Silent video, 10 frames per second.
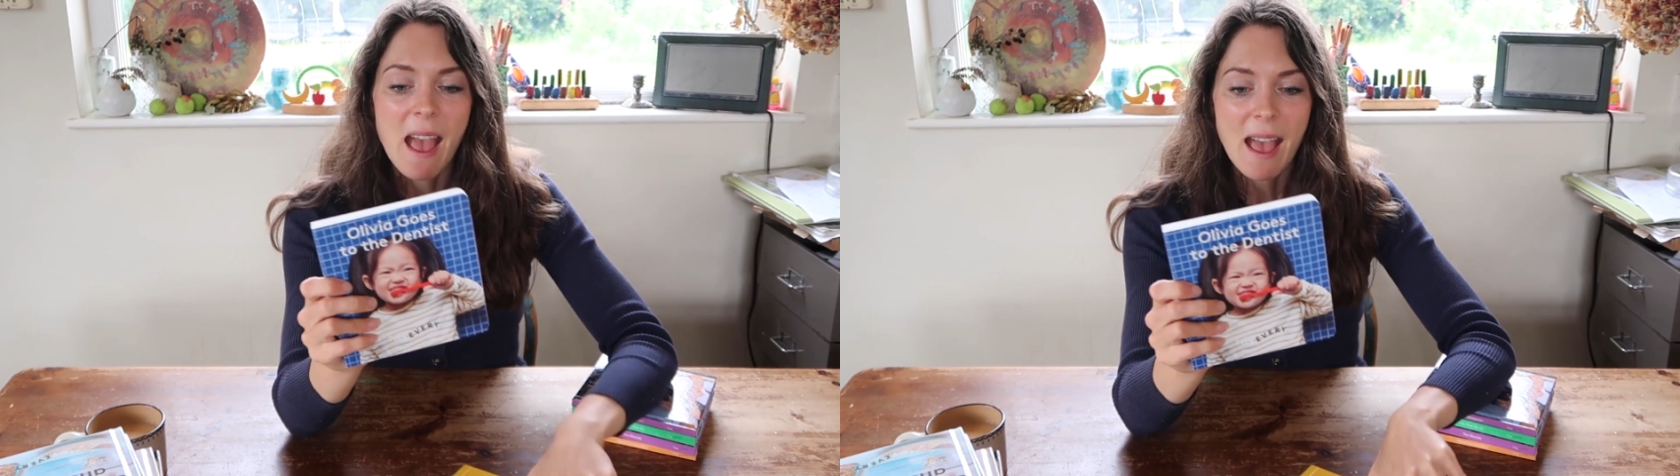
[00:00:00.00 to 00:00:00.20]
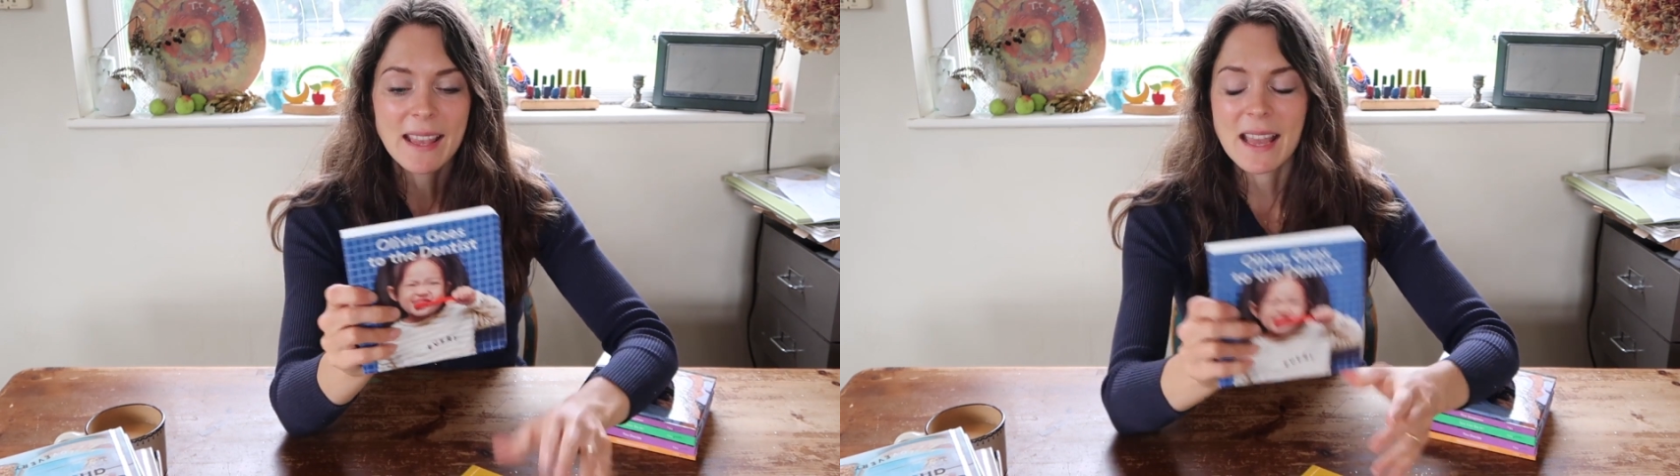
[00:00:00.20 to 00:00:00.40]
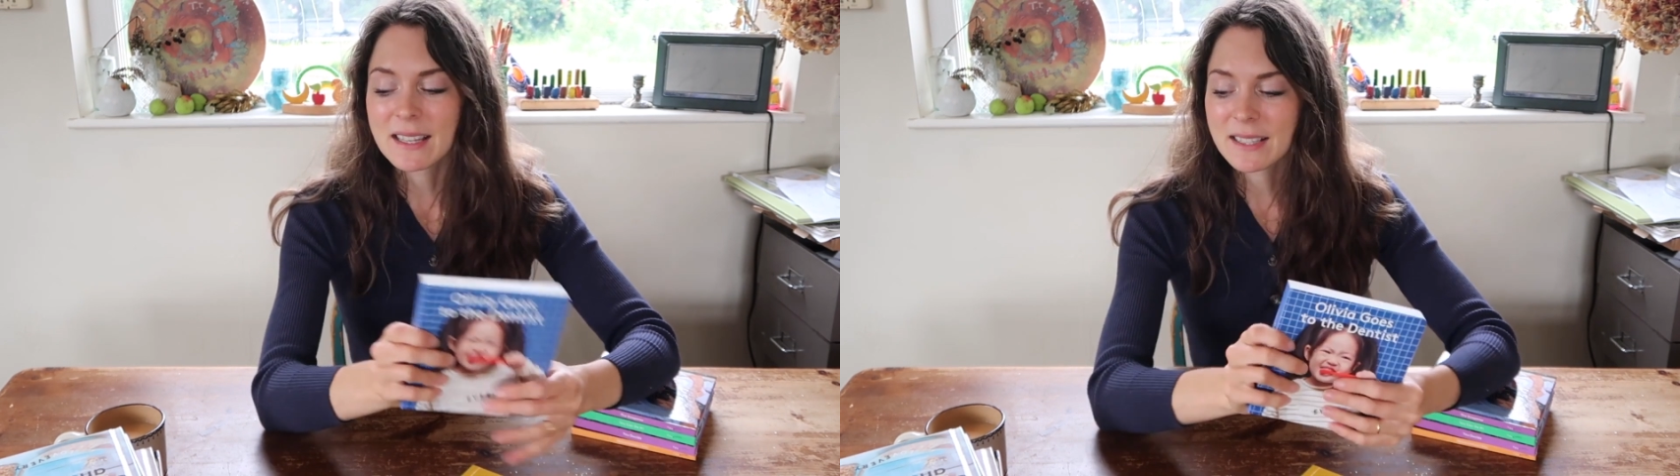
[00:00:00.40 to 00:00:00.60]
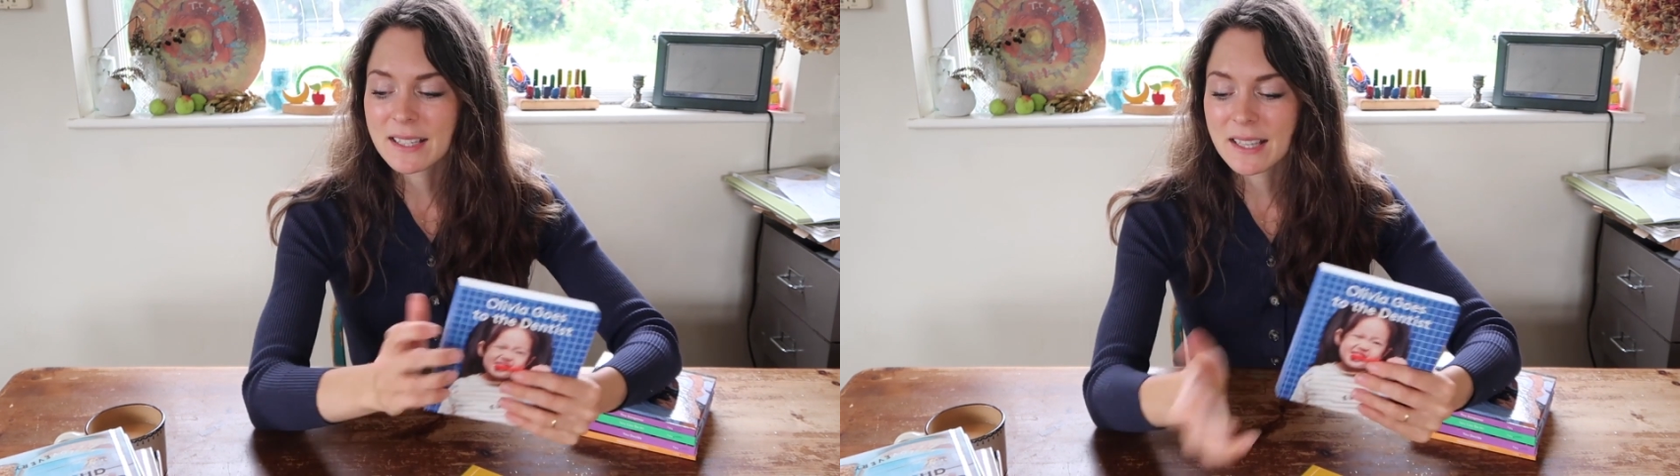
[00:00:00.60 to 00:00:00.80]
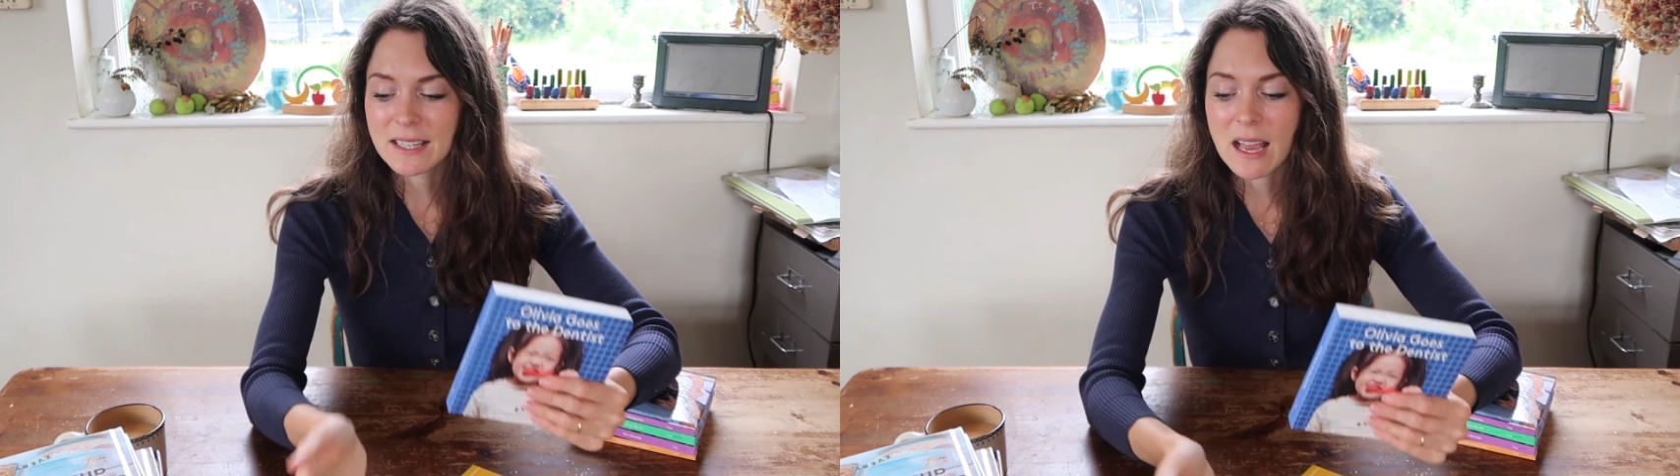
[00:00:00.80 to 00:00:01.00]
Again, as
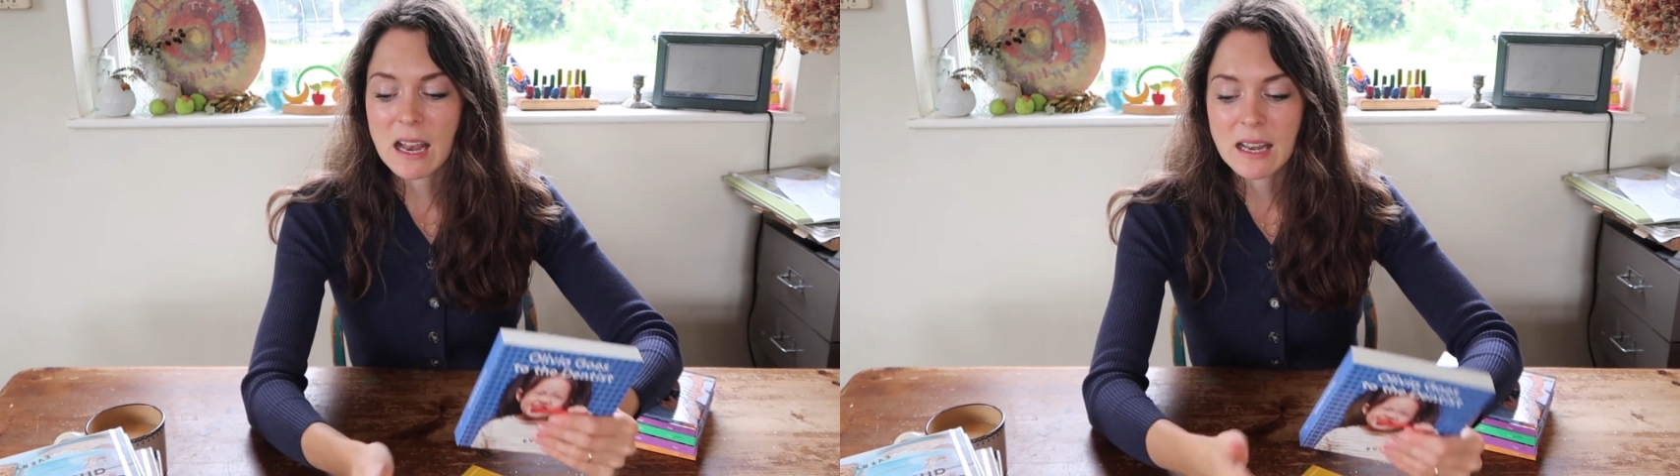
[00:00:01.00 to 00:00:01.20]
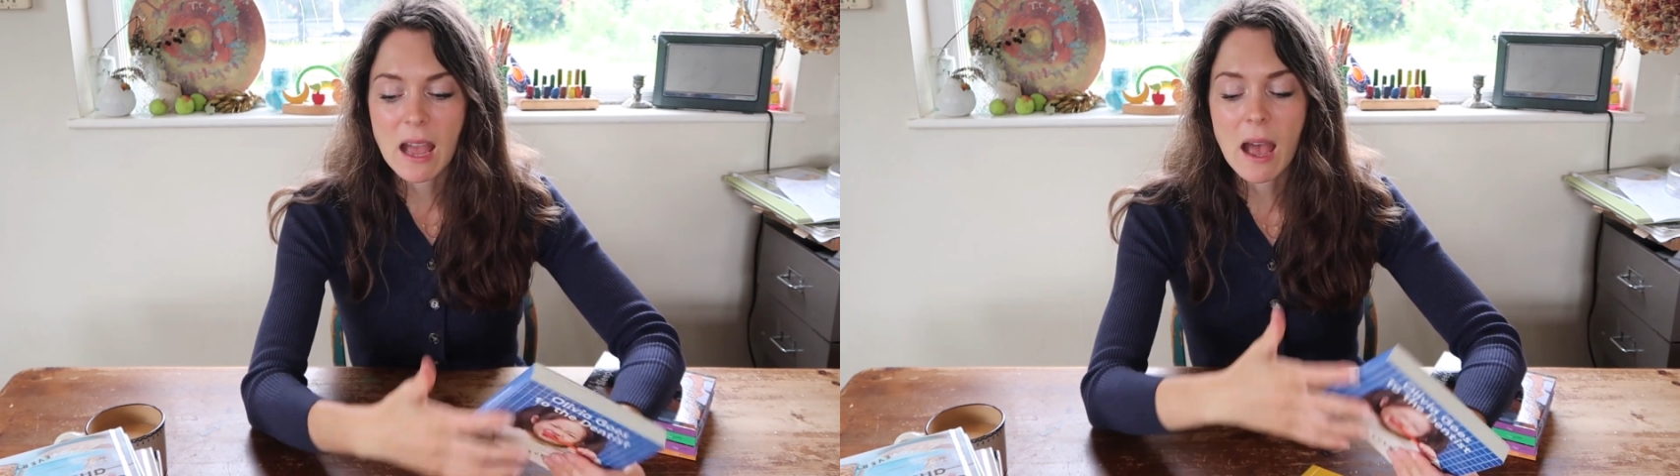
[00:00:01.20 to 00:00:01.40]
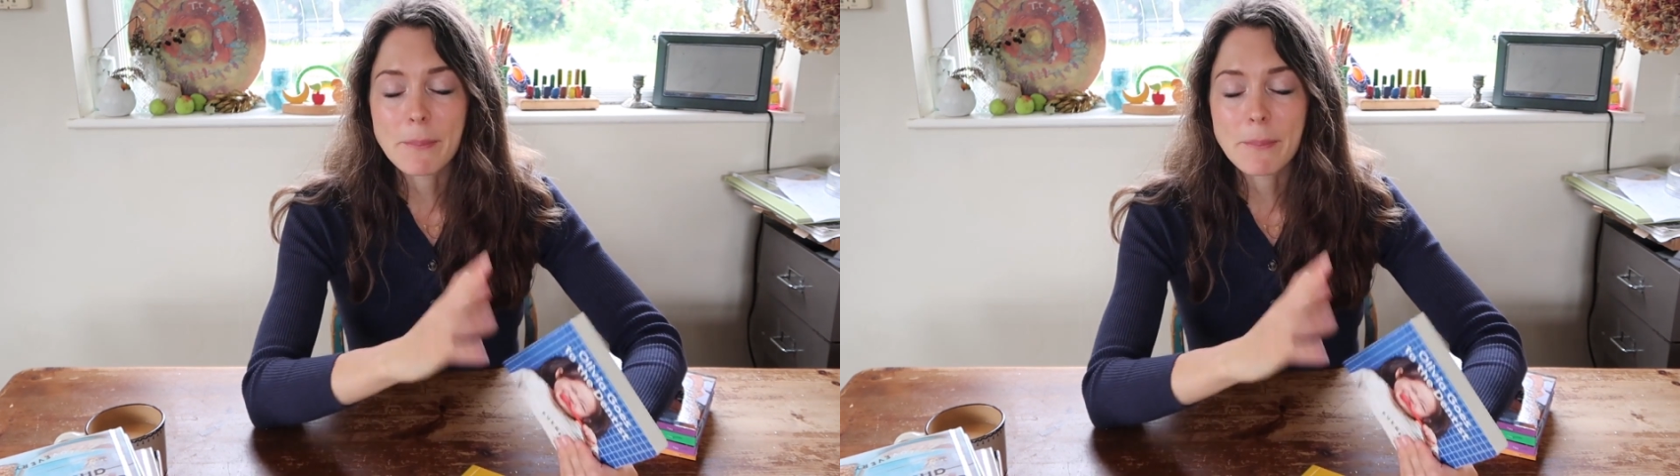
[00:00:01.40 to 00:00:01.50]
I said earlier,